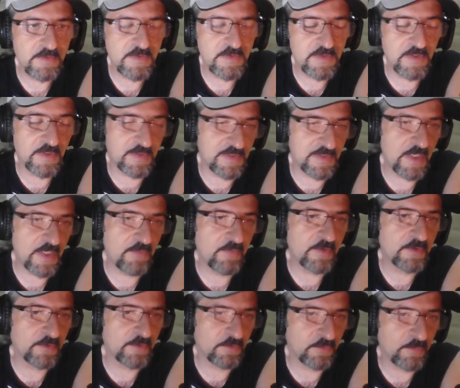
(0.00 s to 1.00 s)

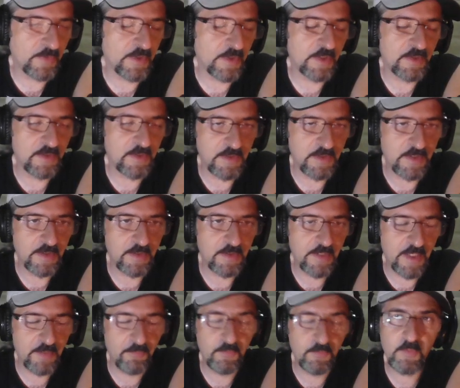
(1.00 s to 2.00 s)
Xavier could be
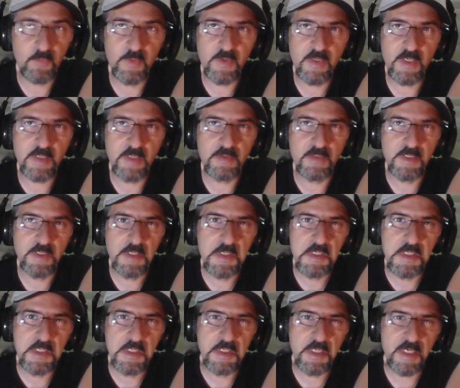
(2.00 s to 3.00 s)
helpful with that.
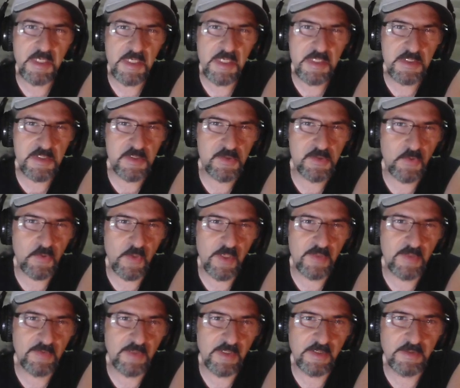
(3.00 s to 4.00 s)
Against
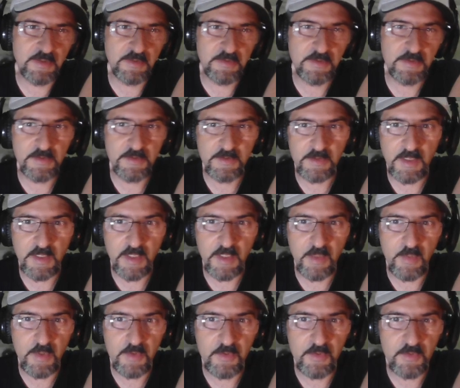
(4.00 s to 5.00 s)
Coetal, I
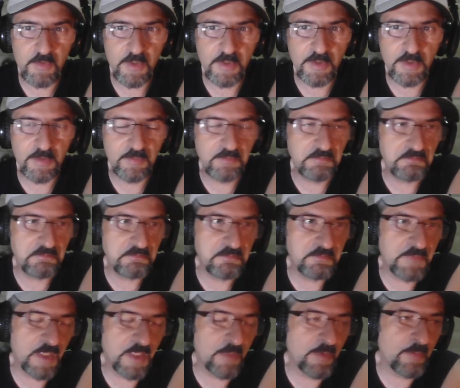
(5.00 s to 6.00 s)
mean, you can
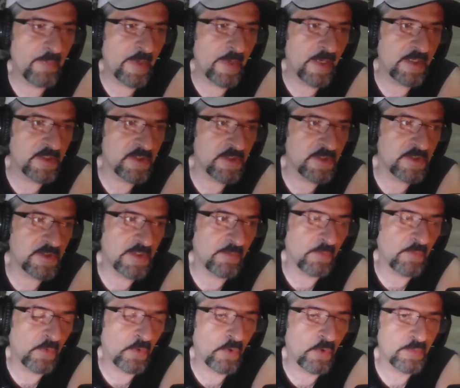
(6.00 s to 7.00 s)
maybe banish some
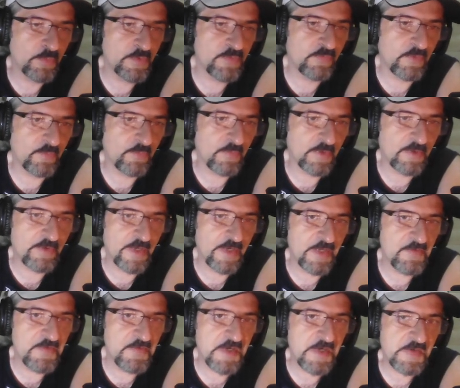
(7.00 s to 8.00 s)
orbs from the
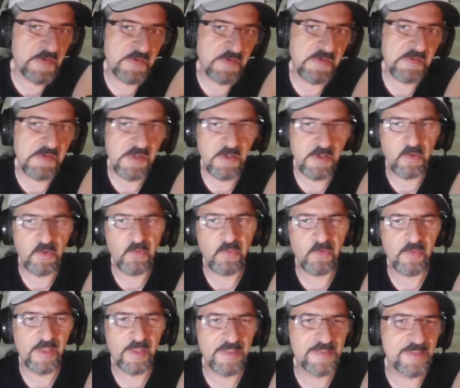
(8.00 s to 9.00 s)
graveyard, although
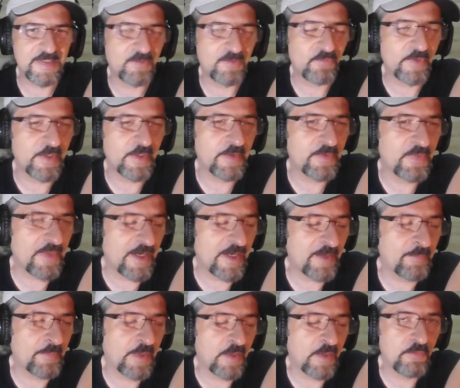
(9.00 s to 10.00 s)
that's not really that
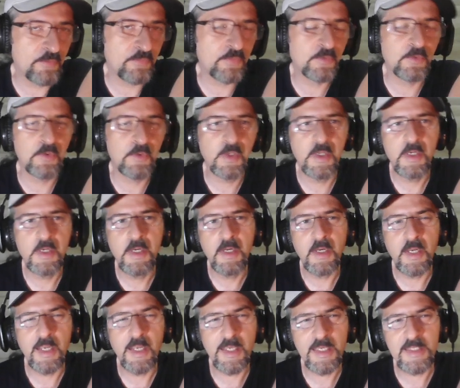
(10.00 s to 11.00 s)
powerful.
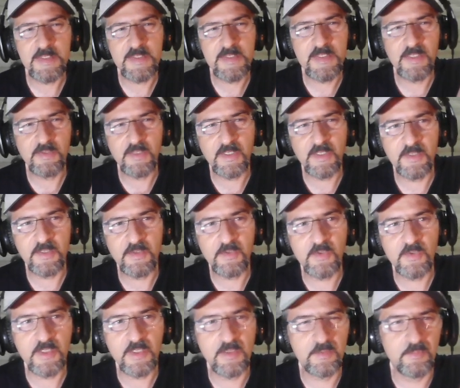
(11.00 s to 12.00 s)
Against Syndicate, you
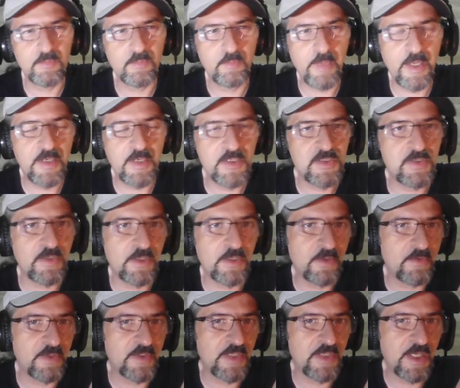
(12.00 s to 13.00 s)
can banish their
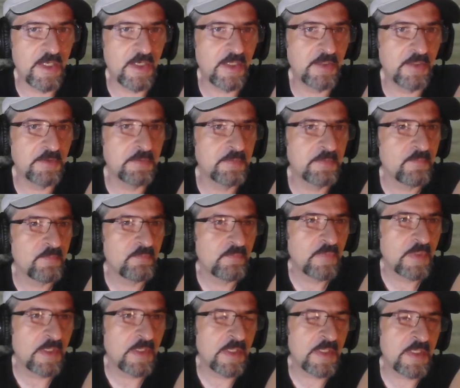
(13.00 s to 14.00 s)
Redanian.
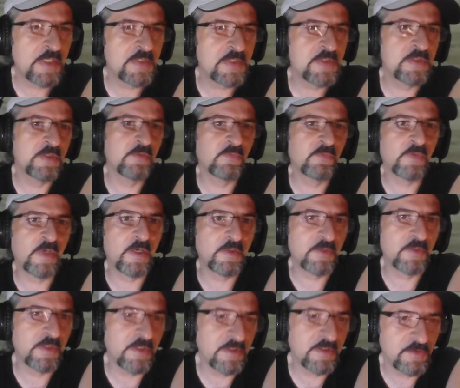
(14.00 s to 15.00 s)
Against Nilfgaard,
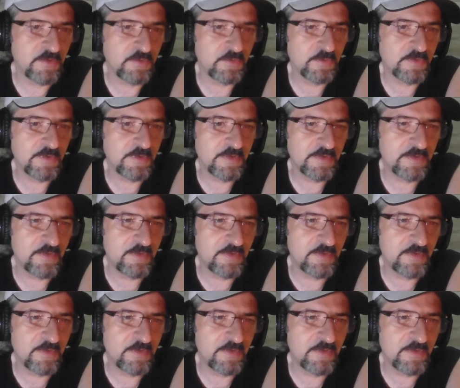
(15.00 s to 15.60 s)
he is useless.